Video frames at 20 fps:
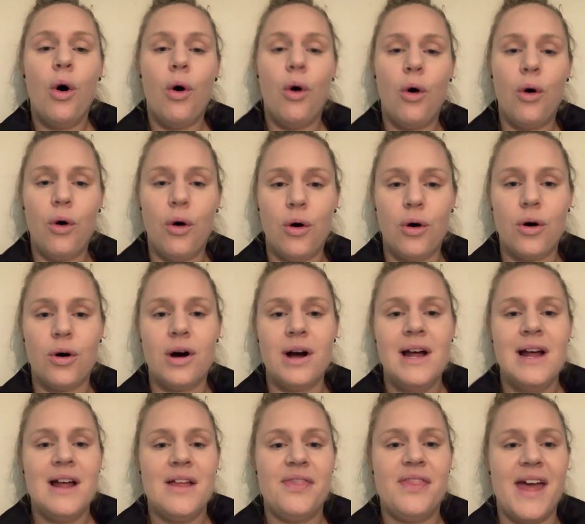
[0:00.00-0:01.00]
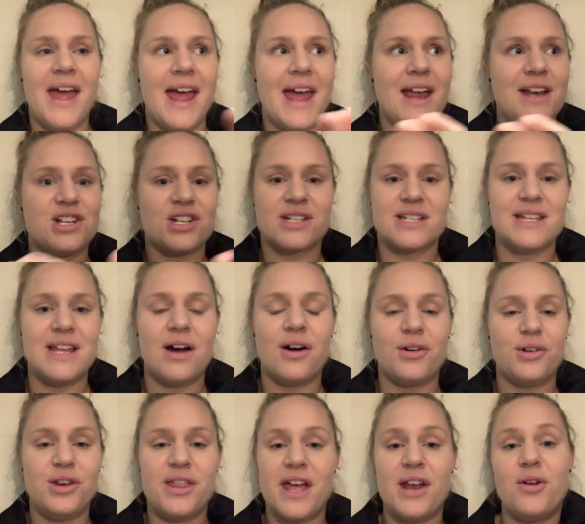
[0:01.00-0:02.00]
or they're
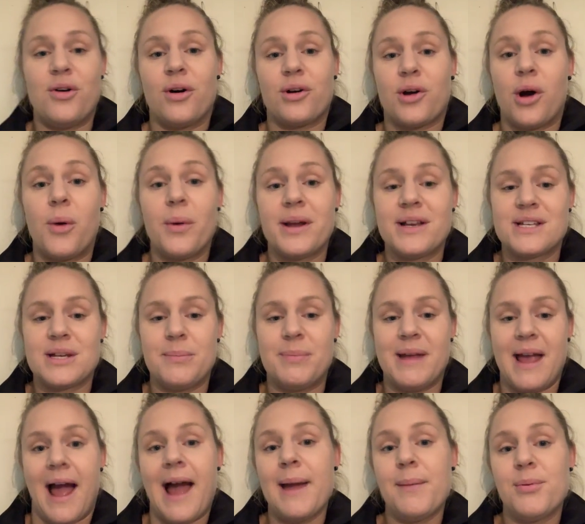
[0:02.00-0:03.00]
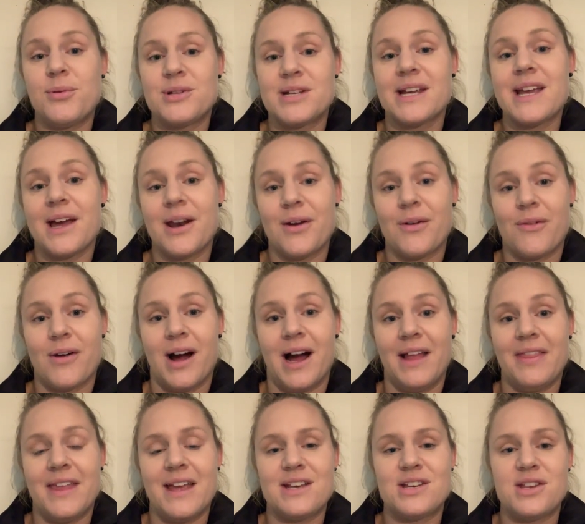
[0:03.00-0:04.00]
not going to be able to get it right.
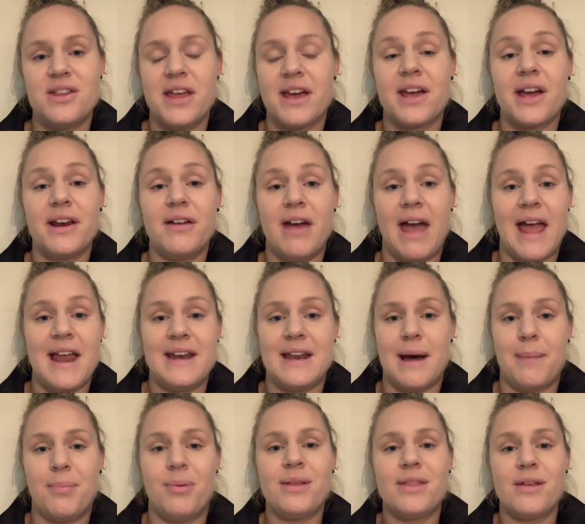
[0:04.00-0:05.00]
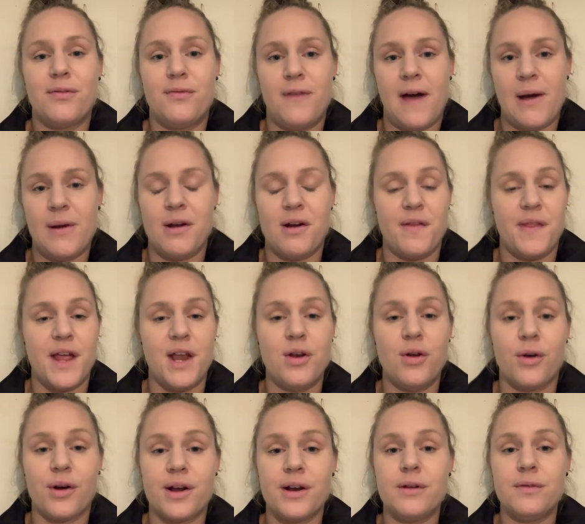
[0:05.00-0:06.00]
They're going to end up with a failure and they're
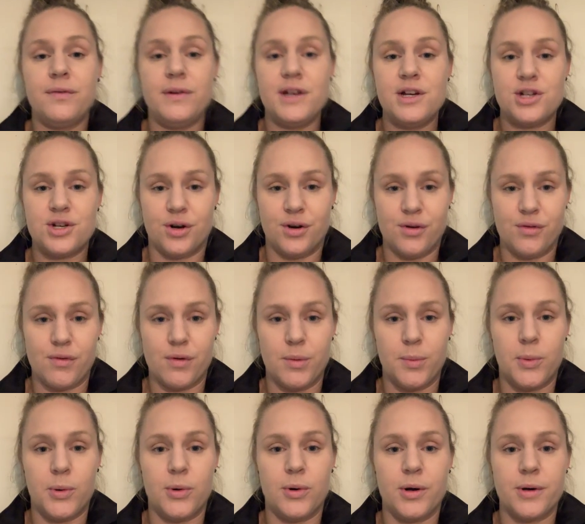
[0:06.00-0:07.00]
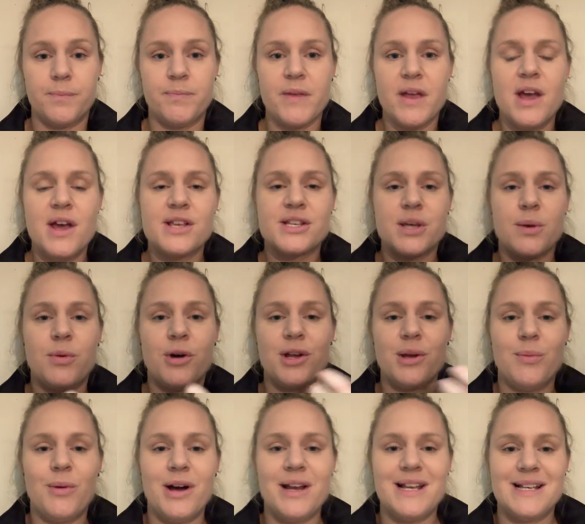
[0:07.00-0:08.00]
not going to finish on a reward. So what
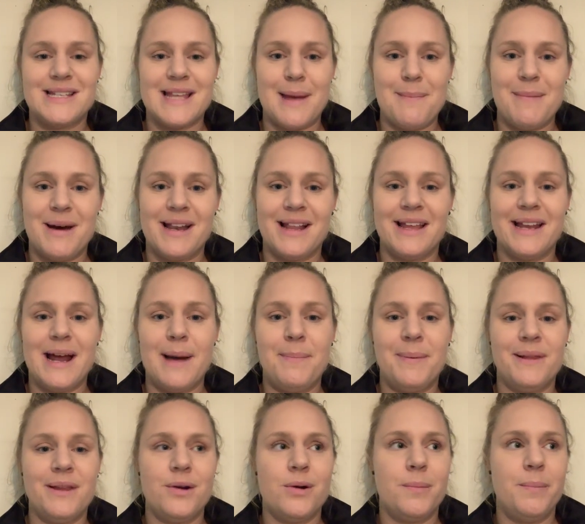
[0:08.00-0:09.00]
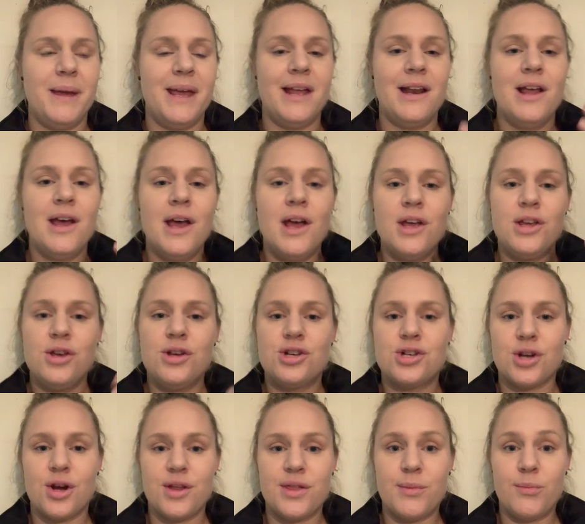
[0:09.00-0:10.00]
you want is they muddle it up a little bit, you
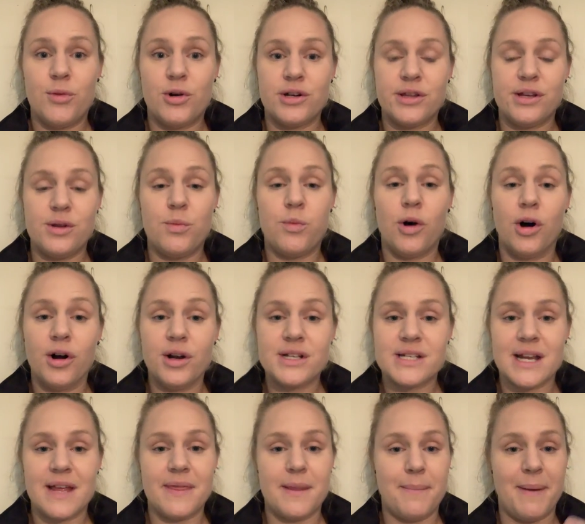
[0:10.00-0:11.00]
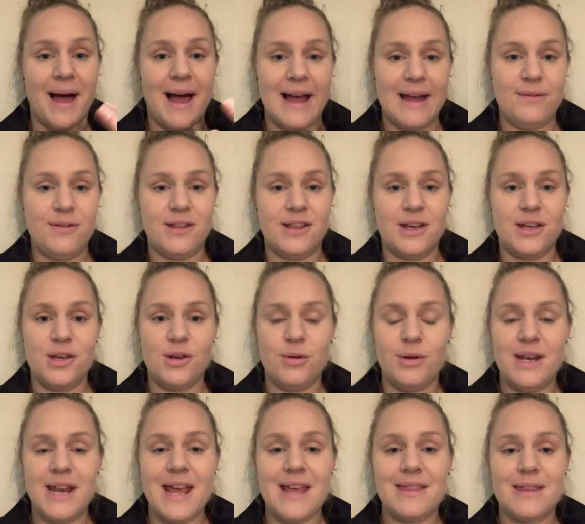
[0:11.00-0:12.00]
show them what you want and the behavior that you
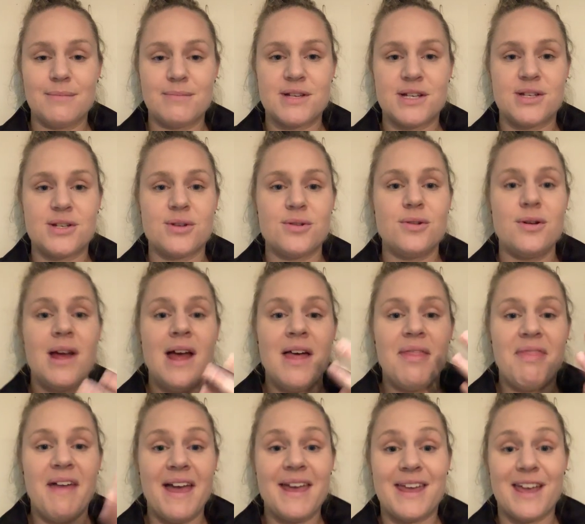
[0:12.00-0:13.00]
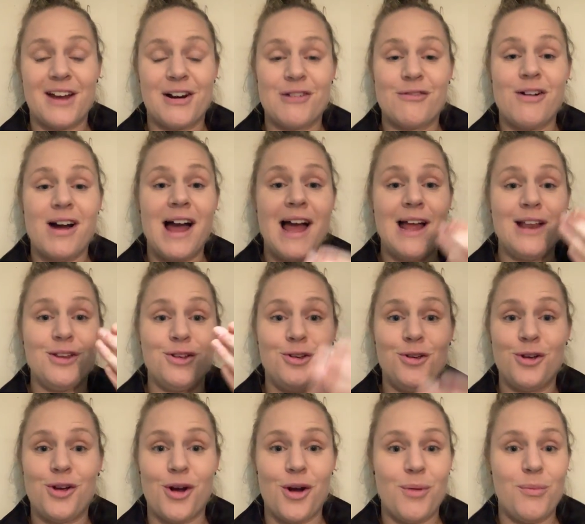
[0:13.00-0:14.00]
need them to do, they get it right,
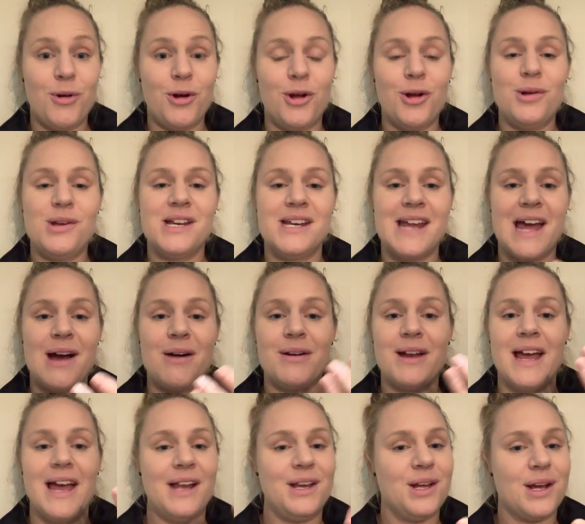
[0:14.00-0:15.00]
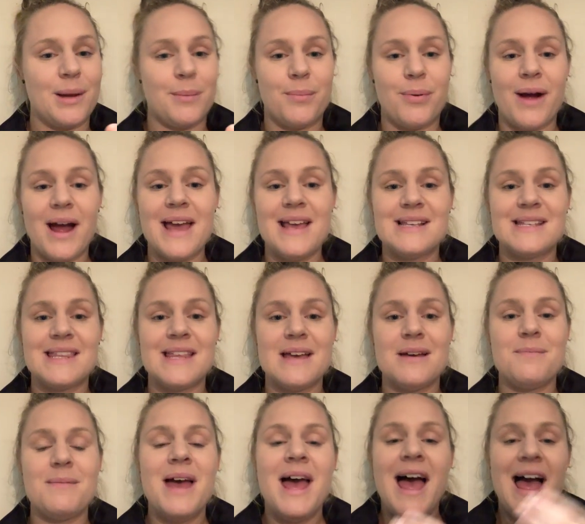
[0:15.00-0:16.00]
you go woohoo, you nailed it, and you can praise
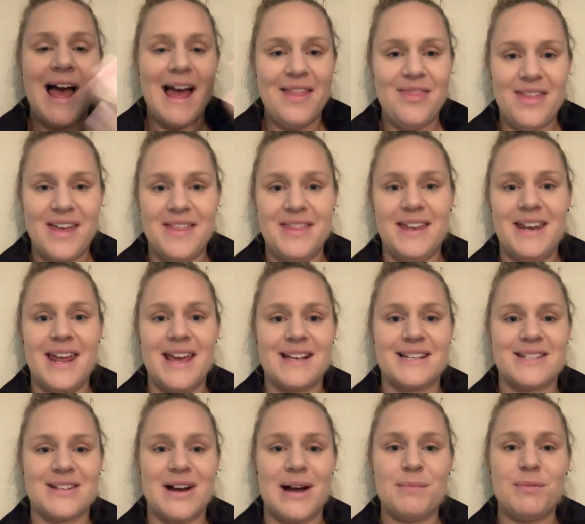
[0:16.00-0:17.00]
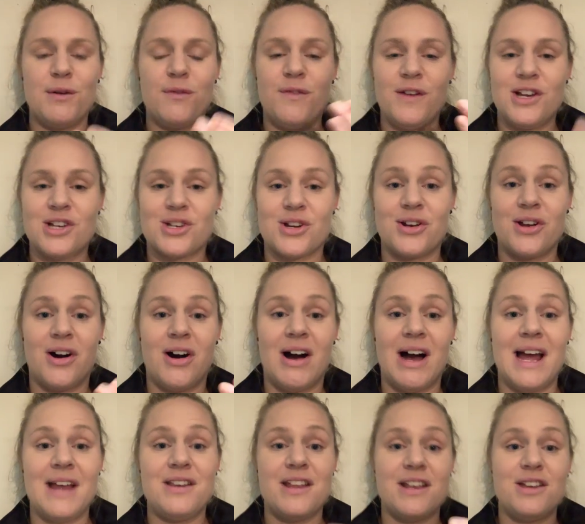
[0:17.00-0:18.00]
them, and then the next time you finished on a
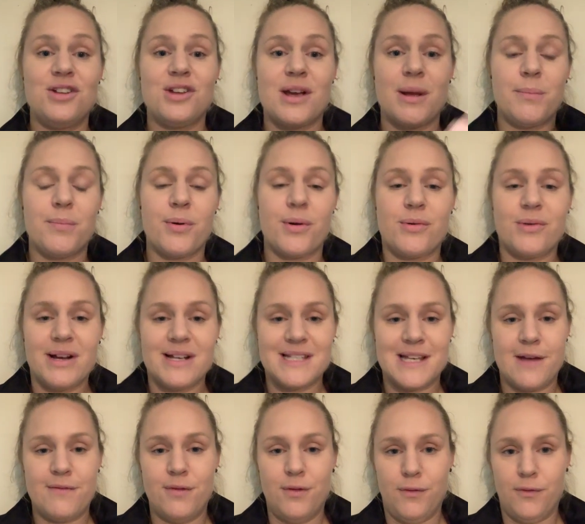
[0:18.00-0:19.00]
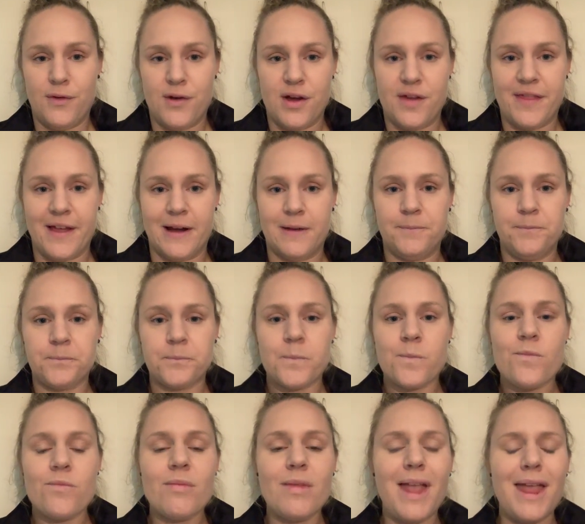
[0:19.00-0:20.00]
high and then you can progress even further.
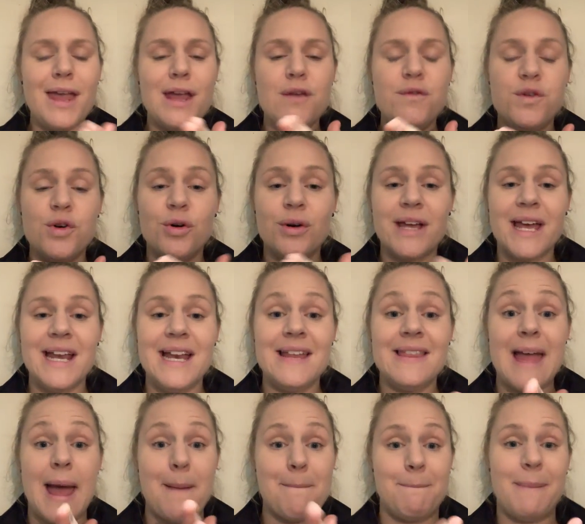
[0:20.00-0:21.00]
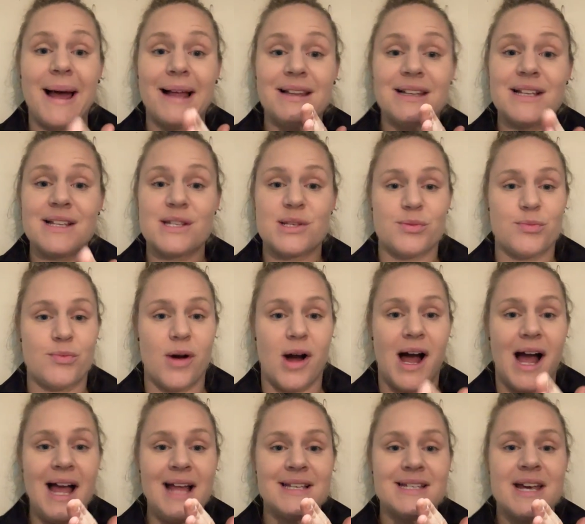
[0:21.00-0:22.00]
If you're getting that balance
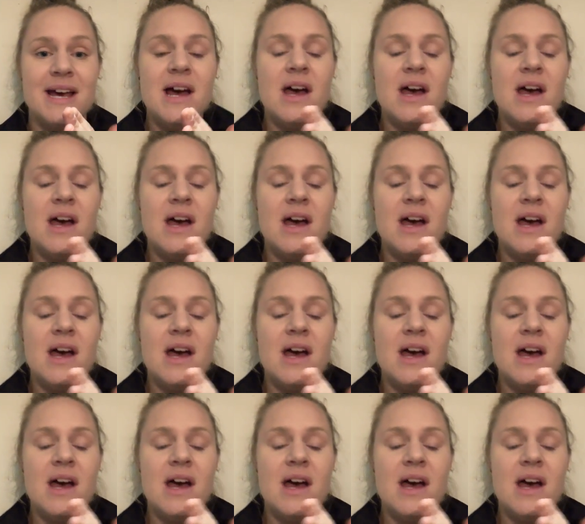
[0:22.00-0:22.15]
right